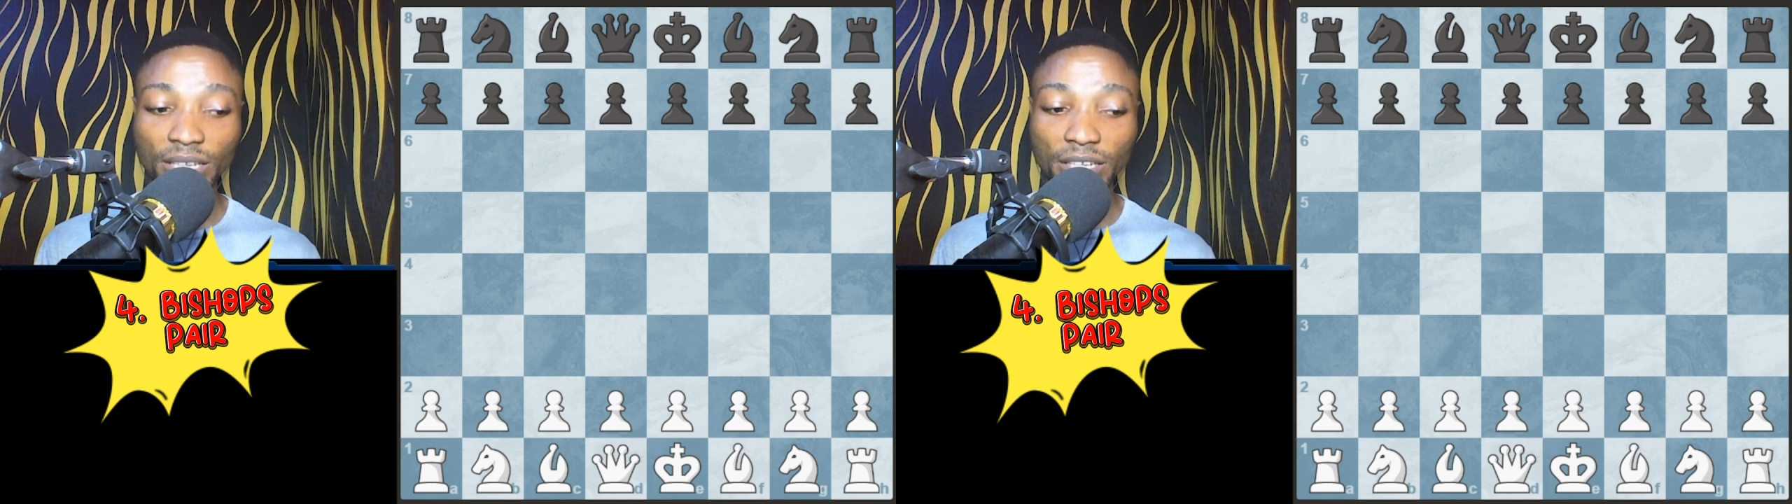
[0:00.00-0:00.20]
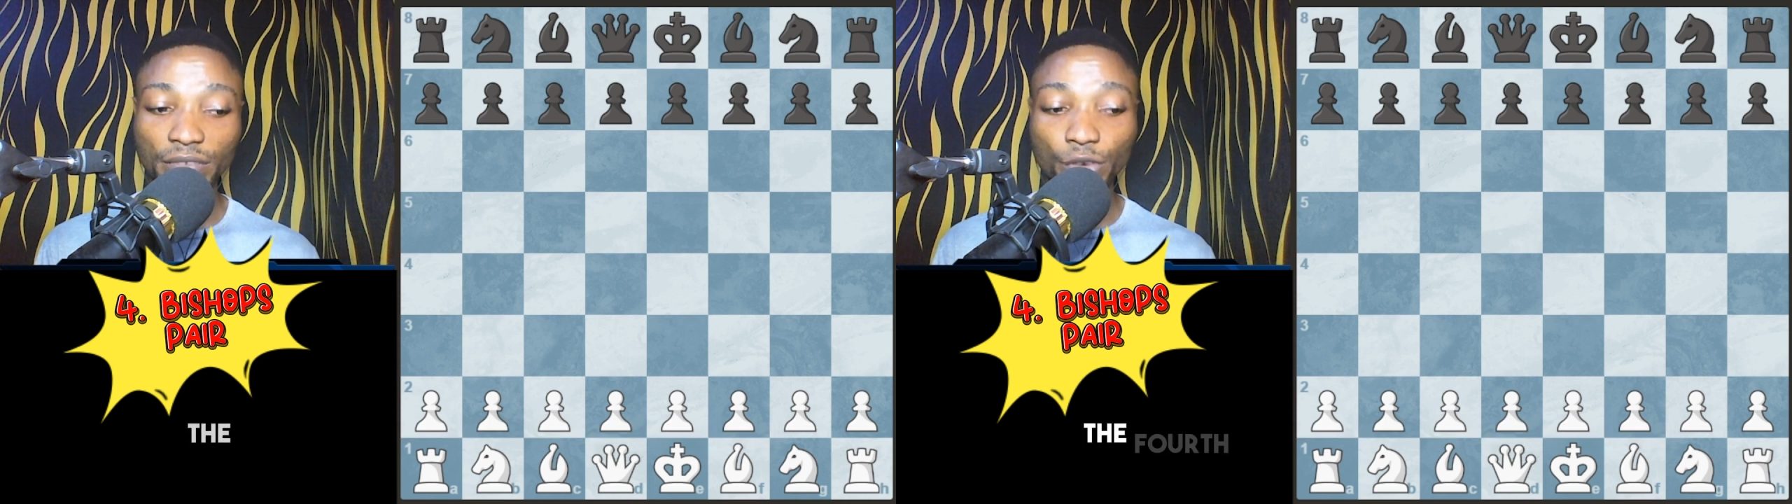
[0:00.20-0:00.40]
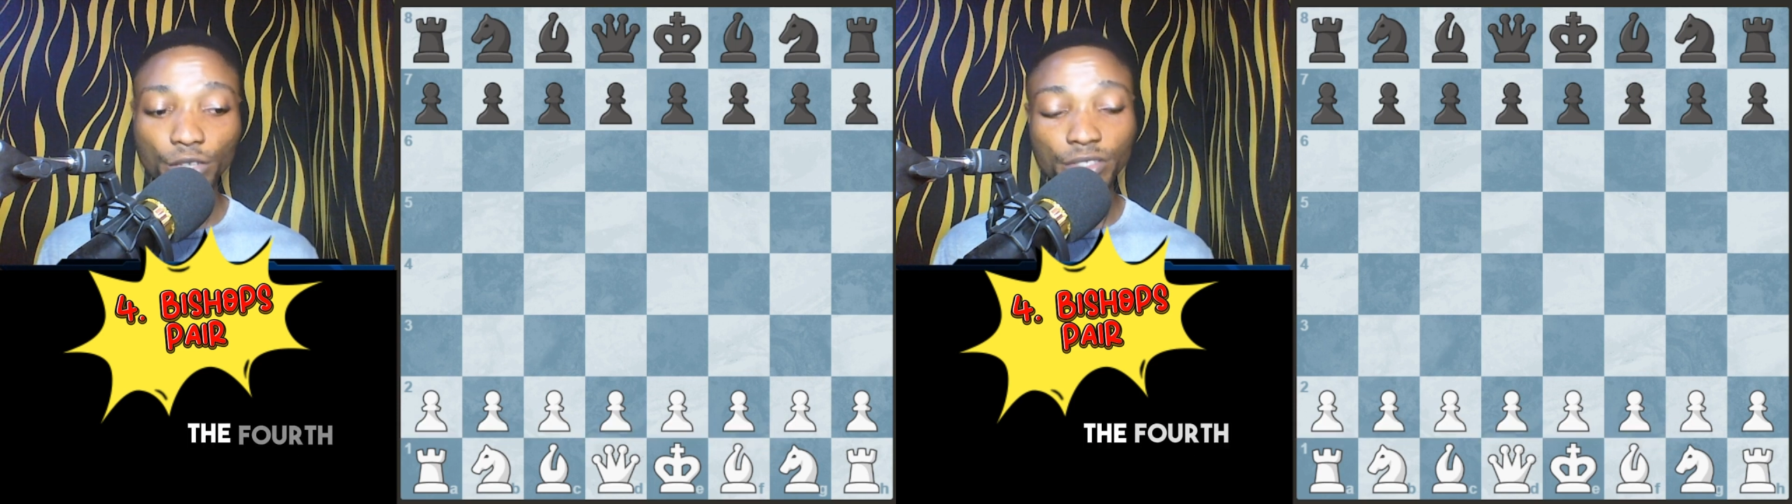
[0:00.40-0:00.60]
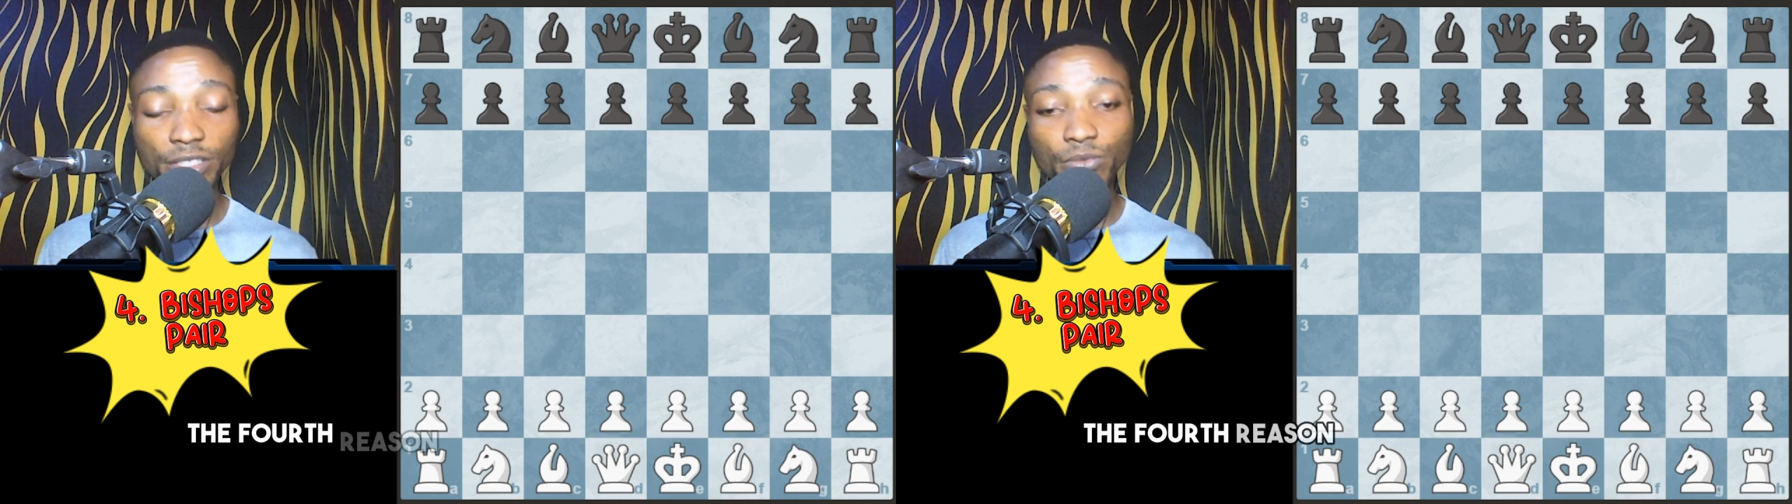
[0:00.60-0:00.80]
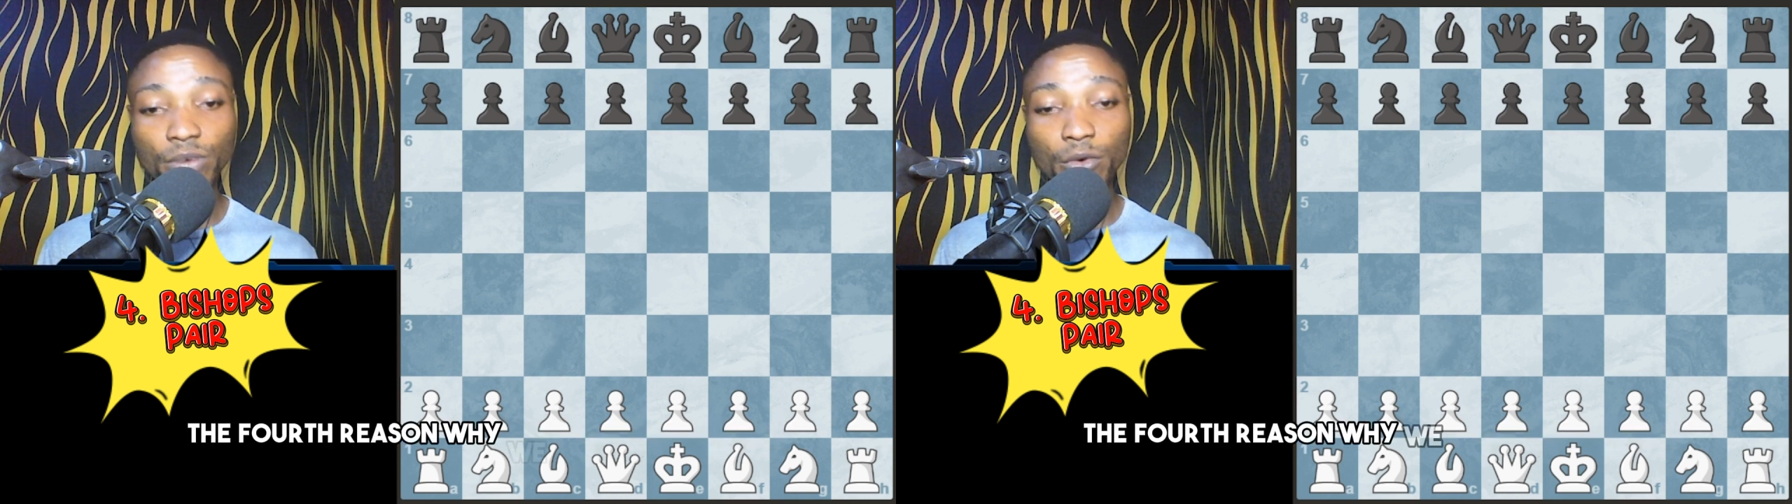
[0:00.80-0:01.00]
The fourth
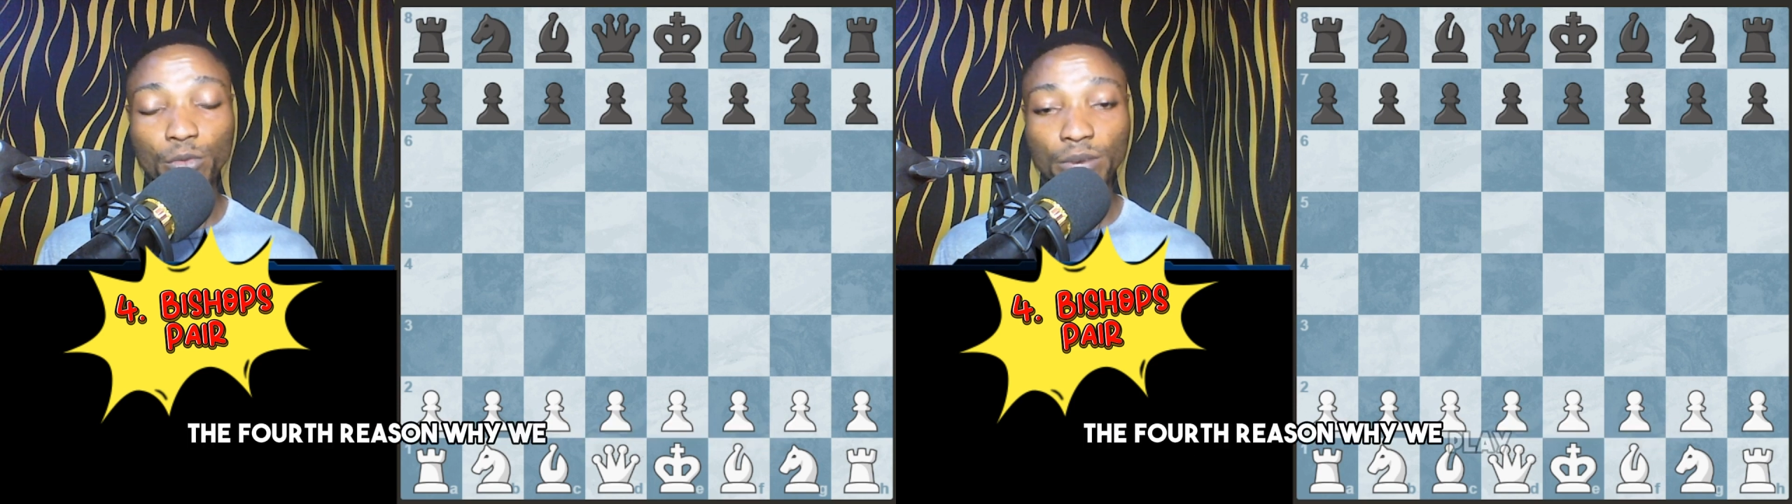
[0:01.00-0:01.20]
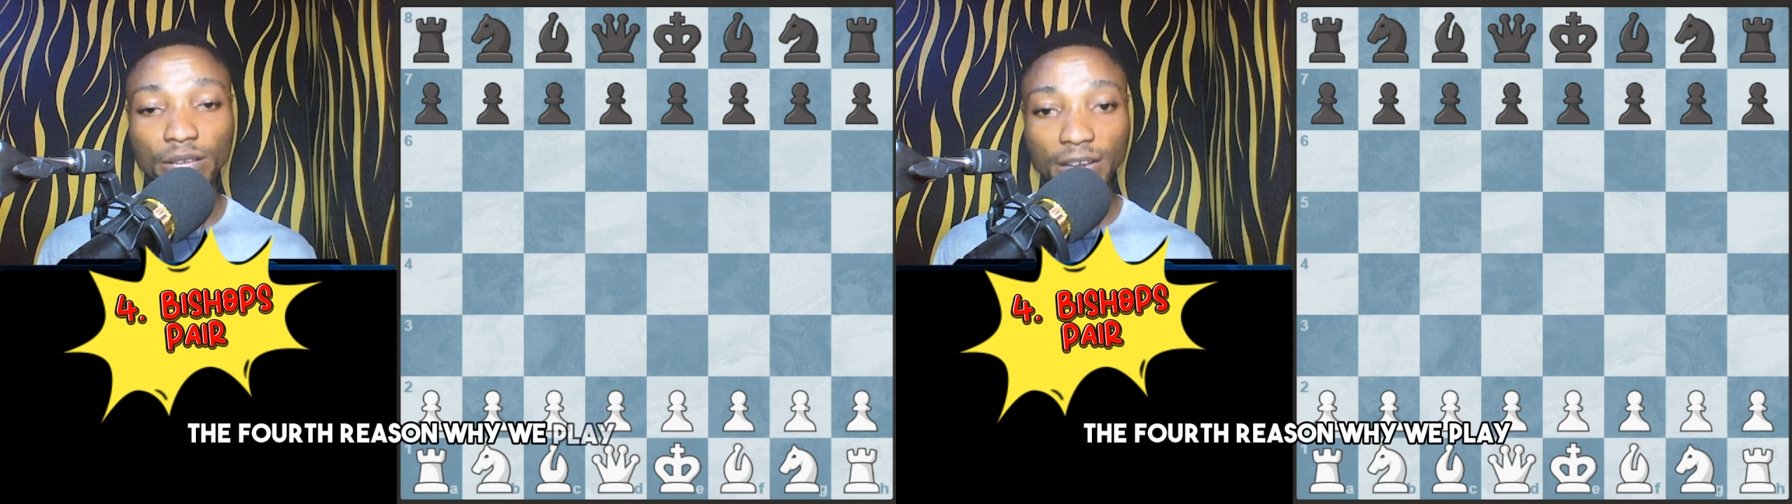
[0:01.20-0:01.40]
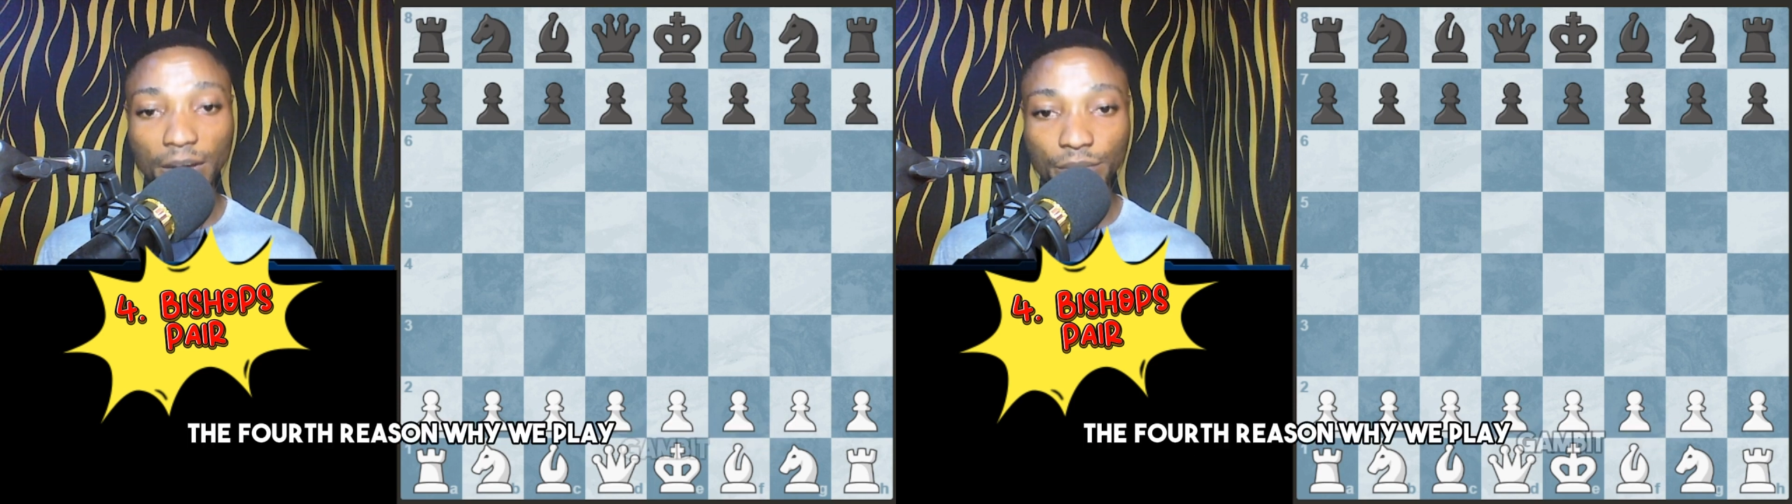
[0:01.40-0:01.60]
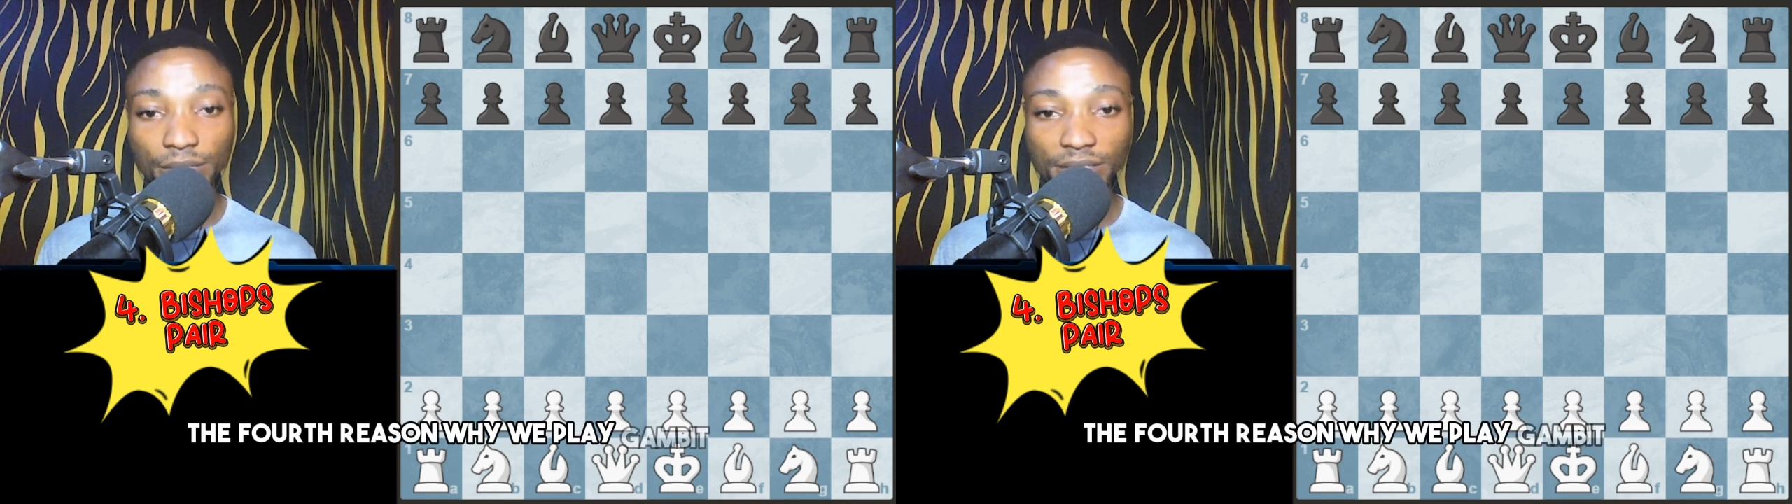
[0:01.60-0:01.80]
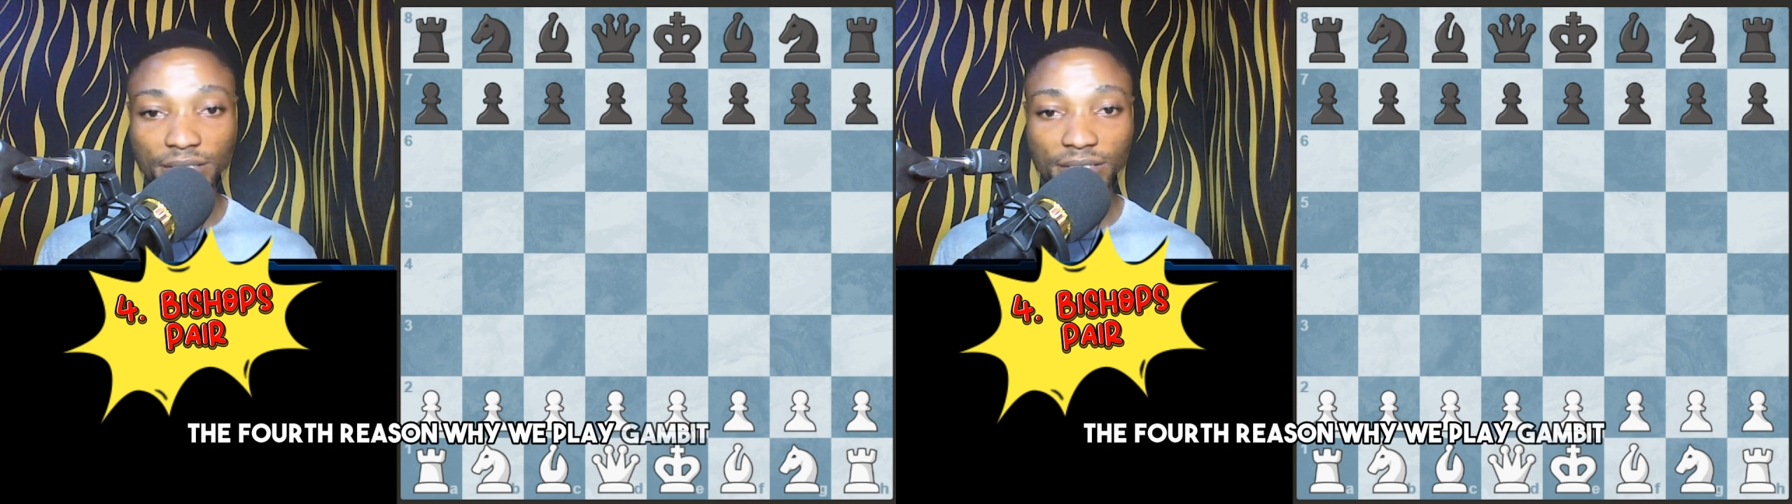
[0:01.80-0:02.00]
reason why we play
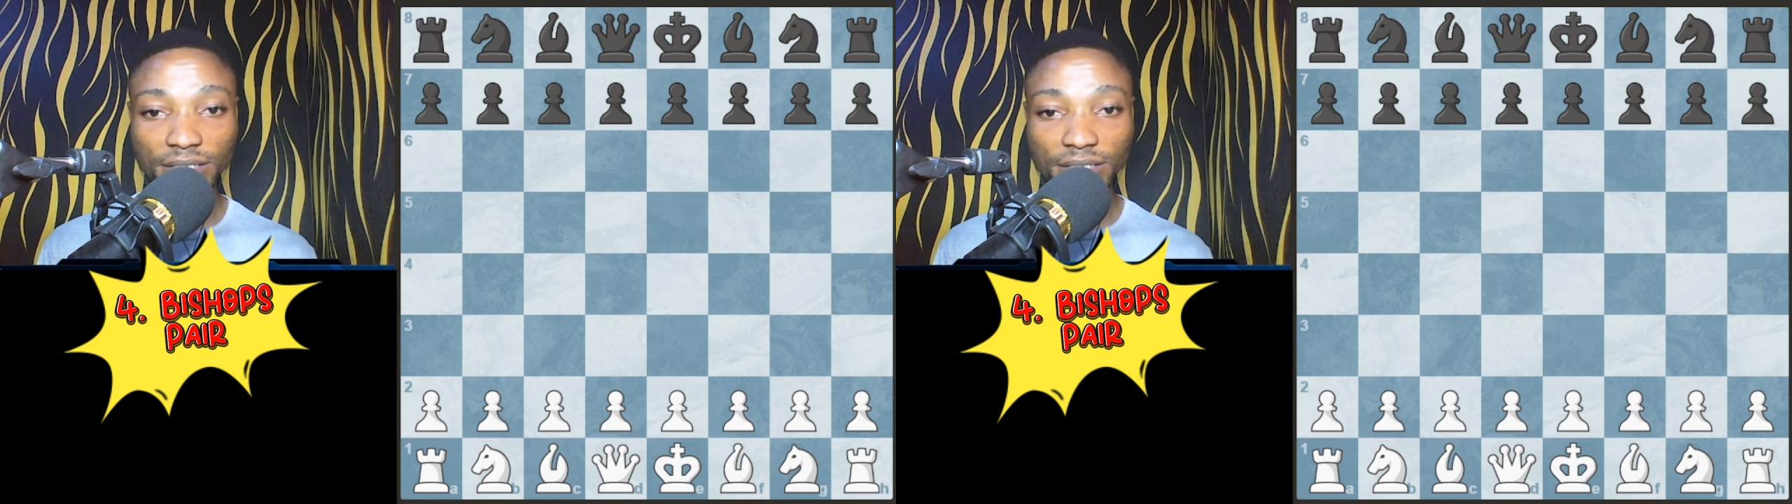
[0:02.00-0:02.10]
gambit